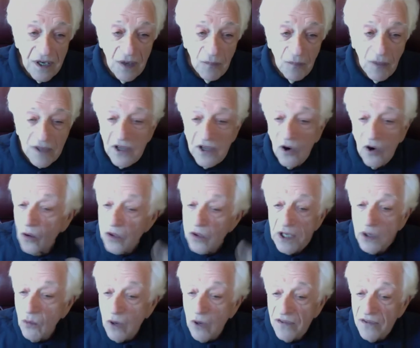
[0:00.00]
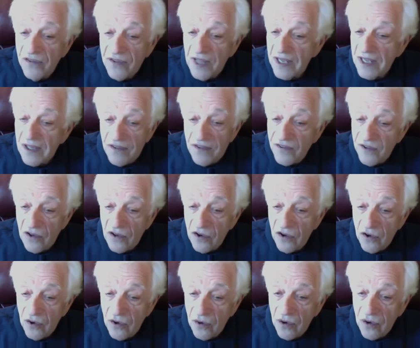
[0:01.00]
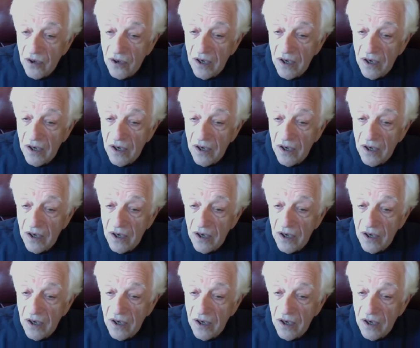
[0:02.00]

But the only ones they listen to